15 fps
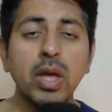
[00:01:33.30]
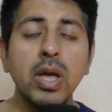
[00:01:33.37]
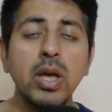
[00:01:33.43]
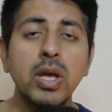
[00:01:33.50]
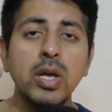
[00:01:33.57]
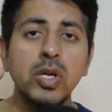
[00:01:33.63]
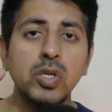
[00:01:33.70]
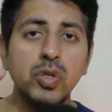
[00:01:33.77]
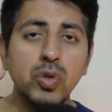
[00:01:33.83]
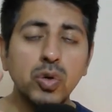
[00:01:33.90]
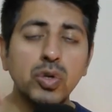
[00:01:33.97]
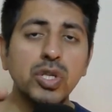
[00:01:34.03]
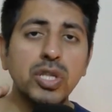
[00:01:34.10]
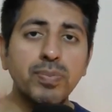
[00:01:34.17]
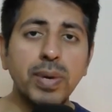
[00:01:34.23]
So
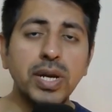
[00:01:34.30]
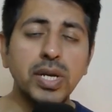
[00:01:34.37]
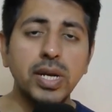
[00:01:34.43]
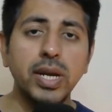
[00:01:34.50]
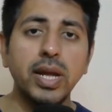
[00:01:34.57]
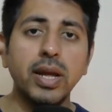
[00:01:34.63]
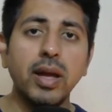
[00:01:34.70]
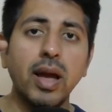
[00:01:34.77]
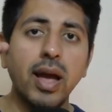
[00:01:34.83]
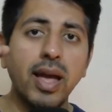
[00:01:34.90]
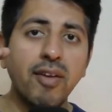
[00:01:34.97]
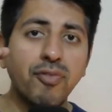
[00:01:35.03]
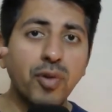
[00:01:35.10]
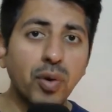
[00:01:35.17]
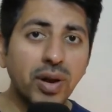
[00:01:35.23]
especially if
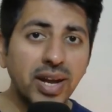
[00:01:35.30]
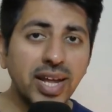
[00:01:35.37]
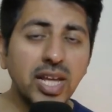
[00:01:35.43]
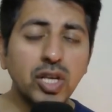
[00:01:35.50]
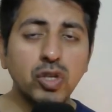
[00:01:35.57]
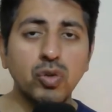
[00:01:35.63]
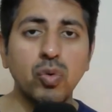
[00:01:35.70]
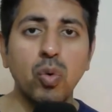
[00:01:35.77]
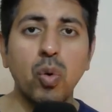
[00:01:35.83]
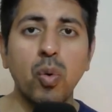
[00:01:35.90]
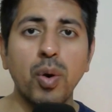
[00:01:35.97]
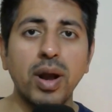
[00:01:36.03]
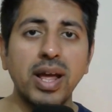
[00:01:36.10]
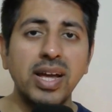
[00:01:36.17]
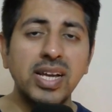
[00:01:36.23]
your T-score
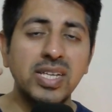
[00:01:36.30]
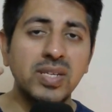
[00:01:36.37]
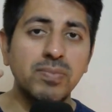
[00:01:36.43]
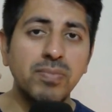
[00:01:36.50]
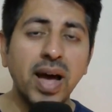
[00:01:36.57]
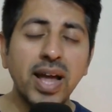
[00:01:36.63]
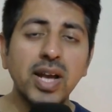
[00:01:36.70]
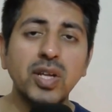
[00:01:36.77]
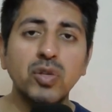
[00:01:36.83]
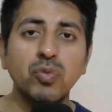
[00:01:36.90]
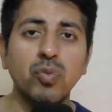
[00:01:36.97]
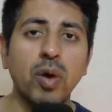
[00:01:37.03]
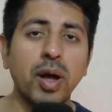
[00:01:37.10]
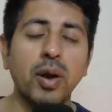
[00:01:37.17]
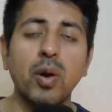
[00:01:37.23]
is
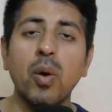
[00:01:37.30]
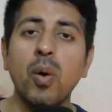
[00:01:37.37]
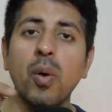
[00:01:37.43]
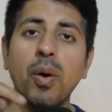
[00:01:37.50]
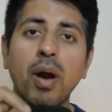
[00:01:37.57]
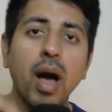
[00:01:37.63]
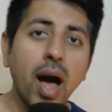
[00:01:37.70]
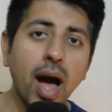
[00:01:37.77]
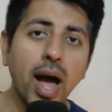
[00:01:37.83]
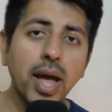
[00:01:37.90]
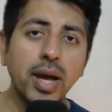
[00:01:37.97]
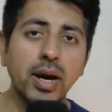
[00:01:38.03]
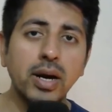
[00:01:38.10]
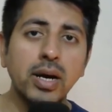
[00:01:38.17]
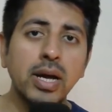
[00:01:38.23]
-1 or higher,
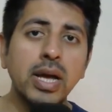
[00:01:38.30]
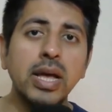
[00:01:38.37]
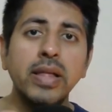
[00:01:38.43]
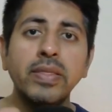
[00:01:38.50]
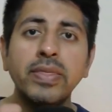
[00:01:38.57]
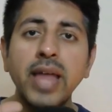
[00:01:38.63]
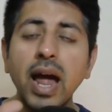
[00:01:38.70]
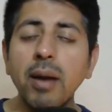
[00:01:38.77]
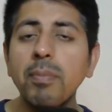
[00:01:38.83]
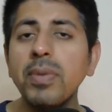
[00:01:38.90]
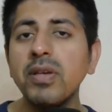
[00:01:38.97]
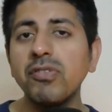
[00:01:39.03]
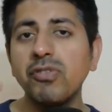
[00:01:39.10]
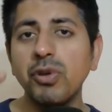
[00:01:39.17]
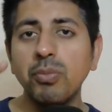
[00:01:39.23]
that means
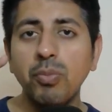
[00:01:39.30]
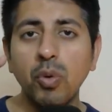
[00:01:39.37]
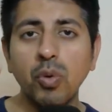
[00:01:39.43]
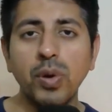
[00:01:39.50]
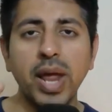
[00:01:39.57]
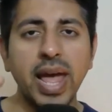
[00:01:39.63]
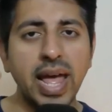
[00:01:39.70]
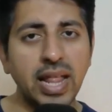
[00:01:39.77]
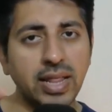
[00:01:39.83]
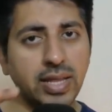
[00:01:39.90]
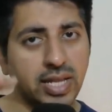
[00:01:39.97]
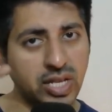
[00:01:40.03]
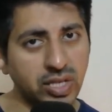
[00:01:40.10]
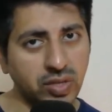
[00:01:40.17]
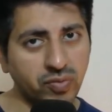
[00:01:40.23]
your bone health
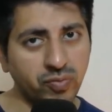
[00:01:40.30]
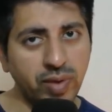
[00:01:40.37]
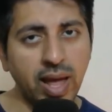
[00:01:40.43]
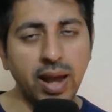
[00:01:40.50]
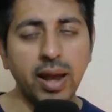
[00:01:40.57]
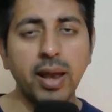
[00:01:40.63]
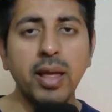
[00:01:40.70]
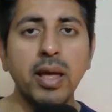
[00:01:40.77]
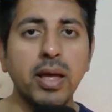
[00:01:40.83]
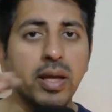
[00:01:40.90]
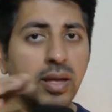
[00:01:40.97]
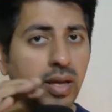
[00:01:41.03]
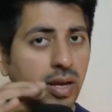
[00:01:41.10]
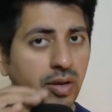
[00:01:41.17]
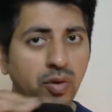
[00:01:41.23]
is well.
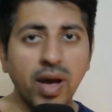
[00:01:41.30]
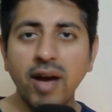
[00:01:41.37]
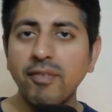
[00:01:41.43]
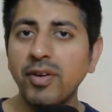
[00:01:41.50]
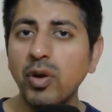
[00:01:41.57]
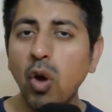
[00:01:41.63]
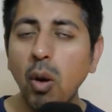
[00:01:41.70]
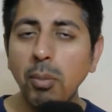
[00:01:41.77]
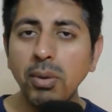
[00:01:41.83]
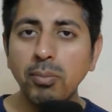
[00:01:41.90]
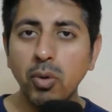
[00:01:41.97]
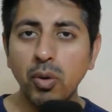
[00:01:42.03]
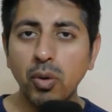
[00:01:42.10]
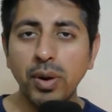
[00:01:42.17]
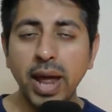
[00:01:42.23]
You have a normal bone
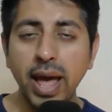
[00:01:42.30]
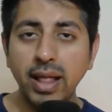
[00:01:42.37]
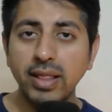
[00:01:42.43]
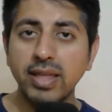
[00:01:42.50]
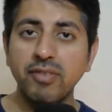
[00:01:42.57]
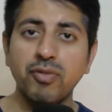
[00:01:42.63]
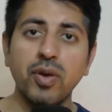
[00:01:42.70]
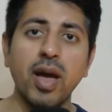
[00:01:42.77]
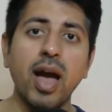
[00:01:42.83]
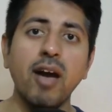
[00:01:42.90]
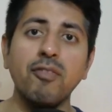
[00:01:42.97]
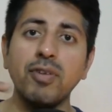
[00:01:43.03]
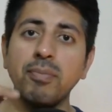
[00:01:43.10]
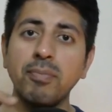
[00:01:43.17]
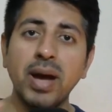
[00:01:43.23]
health if you have a
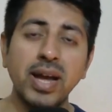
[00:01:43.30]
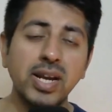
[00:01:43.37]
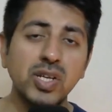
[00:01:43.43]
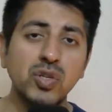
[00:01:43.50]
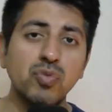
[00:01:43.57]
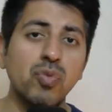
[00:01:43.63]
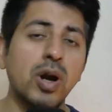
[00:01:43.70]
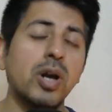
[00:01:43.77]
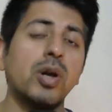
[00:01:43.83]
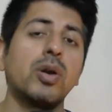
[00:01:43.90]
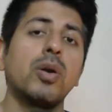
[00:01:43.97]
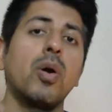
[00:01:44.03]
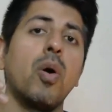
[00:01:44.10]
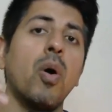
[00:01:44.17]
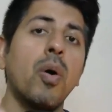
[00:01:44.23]
-1
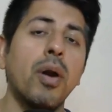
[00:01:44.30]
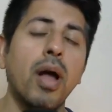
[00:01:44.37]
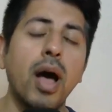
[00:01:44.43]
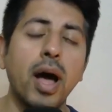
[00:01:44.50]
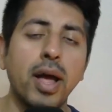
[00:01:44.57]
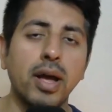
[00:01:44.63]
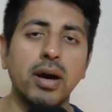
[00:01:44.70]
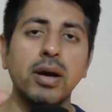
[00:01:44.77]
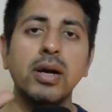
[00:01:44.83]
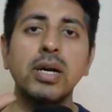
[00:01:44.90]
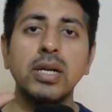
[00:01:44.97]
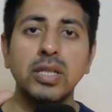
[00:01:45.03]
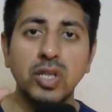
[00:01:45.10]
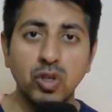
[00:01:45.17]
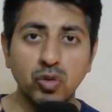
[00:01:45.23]
or higher, the
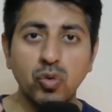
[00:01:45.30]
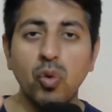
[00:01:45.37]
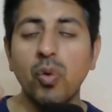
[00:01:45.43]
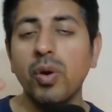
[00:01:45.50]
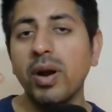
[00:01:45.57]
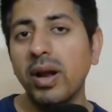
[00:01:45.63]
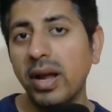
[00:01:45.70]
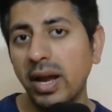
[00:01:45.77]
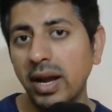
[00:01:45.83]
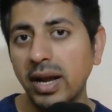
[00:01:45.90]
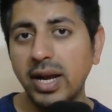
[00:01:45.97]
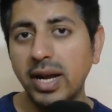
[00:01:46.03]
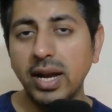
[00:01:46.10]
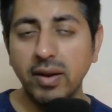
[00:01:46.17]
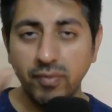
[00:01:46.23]
score in
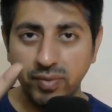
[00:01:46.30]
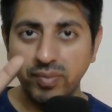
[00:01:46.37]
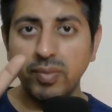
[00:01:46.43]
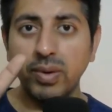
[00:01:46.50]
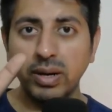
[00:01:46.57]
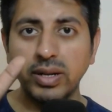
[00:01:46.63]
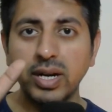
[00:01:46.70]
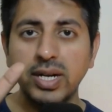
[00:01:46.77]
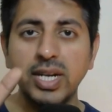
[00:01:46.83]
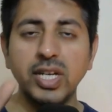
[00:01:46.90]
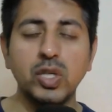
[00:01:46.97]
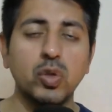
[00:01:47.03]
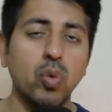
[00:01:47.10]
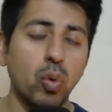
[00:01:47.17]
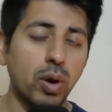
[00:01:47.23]
the
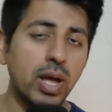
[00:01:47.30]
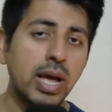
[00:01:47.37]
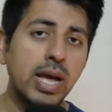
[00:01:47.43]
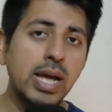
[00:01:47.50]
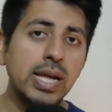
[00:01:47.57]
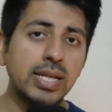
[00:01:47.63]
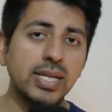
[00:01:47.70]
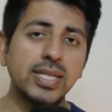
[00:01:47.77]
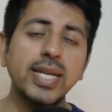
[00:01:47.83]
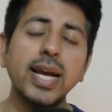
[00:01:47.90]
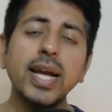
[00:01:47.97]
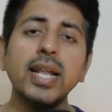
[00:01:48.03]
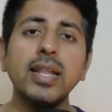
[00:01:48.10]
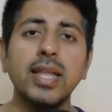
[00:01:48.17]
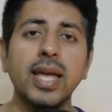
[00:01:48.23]
T-score. The second
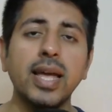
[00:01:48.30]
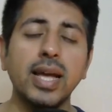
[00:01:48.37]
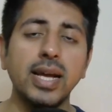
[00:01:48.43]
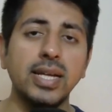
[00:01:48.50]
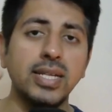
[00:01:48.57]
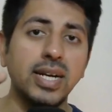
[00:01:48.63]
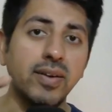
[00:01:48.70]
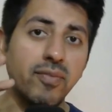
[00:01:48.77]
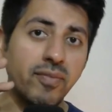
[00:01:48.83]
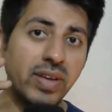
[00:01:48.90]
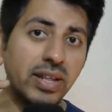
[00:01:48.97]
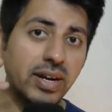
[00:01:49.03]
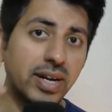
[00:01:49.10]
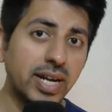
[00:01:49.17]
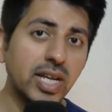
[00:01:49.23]
thing is that when the
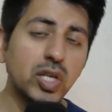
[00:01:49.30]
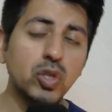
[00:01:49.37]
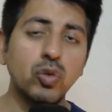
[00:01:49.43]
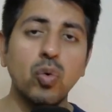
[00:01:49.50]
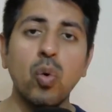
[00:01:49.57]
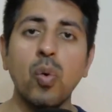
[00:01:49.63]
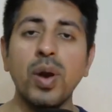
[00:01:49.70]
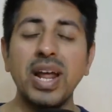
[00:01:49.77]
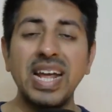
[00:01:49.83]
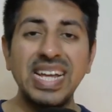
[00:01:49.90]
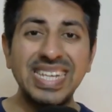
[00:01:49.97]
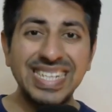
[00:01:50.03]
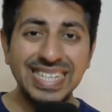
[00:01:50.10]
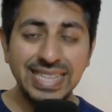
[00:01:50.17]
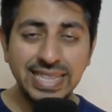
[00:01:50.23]
T-score is
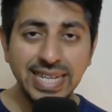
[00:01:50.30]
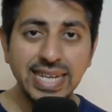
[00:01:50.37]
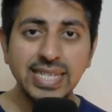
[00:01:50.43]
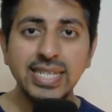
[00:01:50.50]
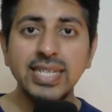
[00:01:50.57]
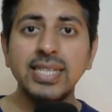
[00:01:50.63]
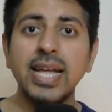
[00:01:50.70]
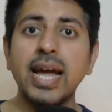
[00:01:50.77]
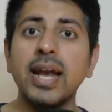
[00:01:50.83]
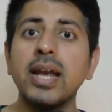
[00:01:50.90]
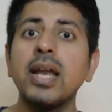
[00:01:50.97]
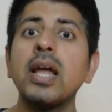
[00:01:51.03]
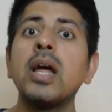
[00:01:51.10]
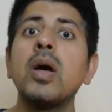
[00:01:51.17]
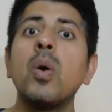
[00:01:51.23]
lesser than
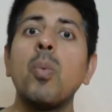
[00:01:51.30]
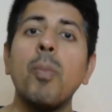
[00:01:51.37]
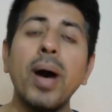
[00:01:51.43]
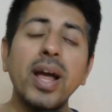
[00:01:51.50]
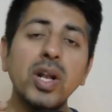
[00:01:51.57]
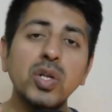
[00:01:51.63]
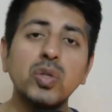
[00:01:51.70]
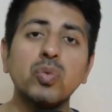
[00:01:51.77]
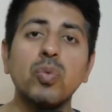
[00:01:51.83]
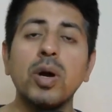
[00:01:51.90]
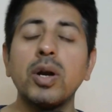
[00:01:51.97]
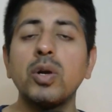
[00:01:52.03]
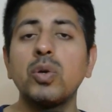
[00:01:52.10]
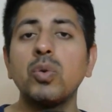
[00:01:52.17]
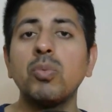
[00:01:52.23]
-1 to
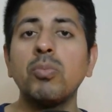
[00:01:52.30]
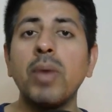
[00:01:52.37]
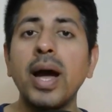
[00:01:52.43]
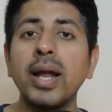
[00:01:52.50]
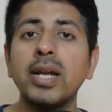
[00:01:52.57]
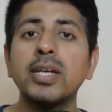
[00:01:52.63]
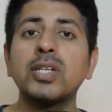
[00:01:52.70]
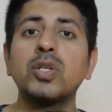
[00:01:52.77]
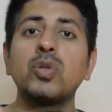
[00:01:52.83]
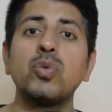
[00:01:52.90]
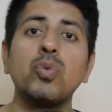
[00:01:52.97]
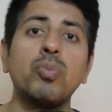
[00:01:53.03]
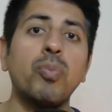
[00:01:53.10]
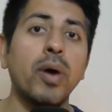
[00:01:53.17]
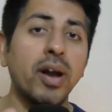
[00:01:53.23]

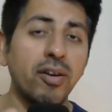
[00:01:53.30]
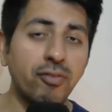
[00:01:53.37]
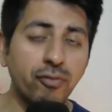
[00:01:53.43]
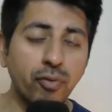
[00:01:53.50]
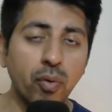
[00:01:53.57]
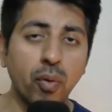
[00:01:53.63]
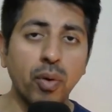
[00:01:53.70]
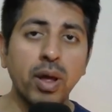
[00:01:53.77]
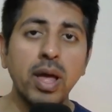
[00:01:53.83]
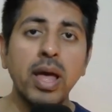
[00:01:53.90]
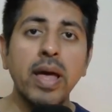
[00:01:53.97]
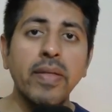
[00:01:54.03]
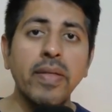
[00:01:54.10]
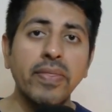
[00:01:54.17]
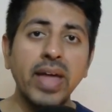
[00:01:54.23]
-2.4,
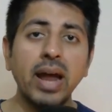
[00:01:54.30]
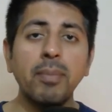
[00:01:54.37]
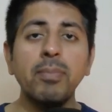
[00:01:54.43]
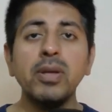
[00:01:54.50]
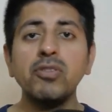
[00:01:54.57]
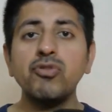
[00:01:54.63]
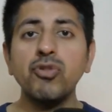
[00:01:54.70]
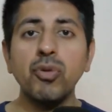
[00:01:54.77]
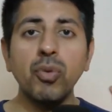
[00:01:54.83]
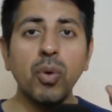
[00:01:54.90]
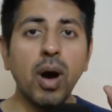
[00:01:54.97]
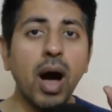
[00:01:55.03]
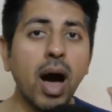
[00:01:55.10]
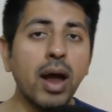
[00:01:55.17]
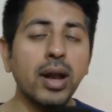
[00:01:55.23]
that means you are
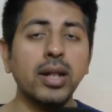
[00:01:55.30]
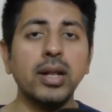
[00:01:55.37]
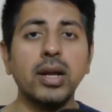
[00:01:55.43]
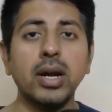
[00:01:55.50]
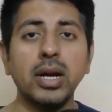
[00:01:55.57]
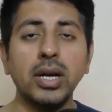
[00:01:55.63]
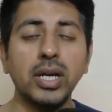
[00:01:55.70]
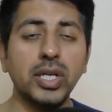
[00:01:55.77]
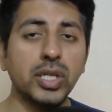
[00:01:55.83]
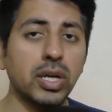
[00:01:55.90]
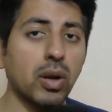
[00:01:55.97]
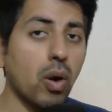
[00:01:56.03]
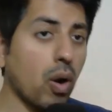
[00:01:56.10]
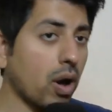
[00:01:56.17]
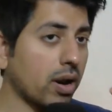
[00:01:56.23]
in the condition or
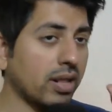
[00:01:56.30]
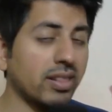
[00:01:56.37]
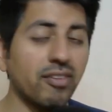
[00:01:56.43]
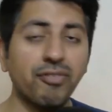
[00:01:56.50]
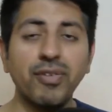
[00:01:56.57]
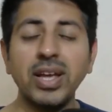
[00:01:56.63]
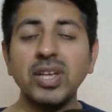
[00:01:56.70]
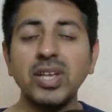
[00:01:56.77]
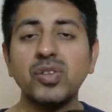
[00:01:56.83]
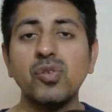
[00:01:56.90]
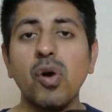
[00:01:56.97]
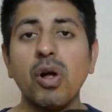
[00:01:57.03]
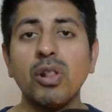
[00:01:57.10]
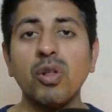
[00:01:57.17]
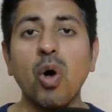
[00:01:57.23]
in the phase called the
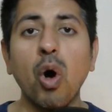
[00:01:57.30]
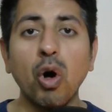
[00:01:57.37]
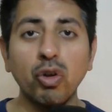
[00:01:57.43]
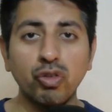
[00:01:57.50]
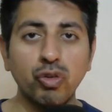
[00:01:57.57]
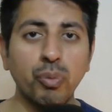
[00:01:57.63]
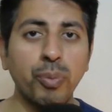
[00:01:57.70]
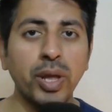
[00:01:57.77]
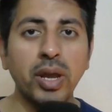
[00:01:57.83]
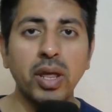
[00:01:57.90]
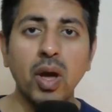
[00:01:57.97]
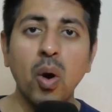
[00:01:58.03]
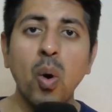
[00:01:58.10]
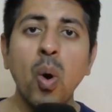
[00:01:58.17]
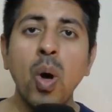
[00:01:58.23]
osteopenia,
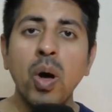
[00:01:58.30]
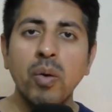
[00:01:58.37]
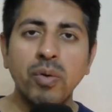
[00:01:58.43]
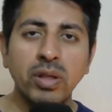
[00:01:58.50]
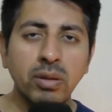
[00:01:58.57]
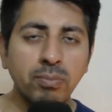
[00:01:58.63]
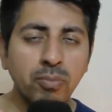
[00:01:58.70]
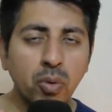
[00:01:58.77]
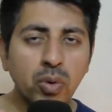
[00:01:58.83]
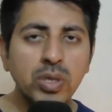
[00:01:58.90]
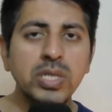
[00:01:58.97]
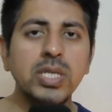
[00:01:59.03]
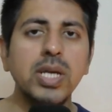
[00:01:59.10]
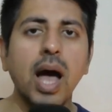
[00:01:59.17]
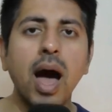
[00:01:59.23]
where the bones
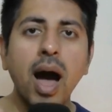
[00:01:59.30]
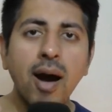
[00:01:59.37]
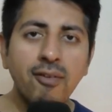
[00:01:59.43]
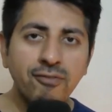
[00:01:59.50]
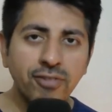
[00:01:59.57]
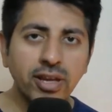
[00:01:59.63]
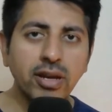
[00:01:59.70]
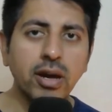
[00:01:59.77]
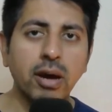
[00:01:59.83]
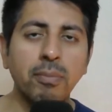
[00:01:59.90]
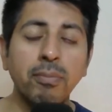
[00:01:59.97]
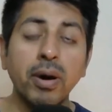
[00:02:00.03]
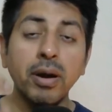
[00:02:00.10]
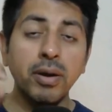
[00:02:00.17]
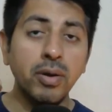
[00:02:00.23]
are weaker but
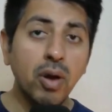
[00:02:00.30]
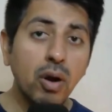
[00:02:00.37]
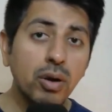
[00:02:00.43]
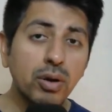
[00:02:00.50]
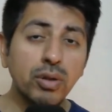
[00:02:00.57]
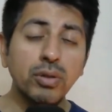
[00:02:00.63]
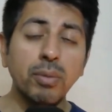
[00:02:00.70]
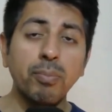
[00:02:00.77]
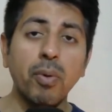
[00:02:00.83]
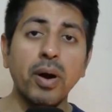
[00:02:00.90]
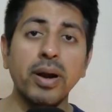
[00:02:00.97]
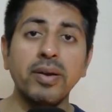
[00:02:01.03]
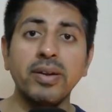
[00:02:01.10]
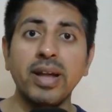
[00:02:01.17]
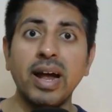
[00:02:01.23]
not to the point
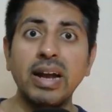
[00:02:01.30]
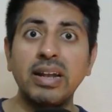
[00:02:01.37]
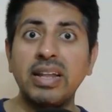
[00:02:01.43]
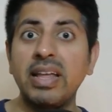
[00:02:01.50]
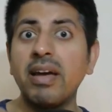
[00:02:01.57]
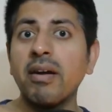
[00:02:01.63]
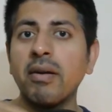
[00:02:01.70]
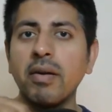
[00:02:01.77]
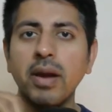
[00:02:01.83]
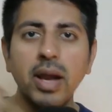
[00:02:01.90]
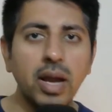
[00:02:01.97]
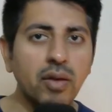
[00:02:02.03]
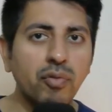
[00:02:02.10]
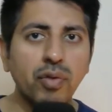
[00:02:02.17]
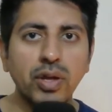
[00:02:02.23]
that they are really
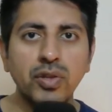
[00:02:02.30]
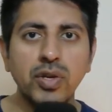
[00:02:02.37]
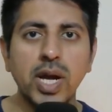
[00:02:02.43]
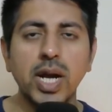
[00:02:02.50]
fragile to get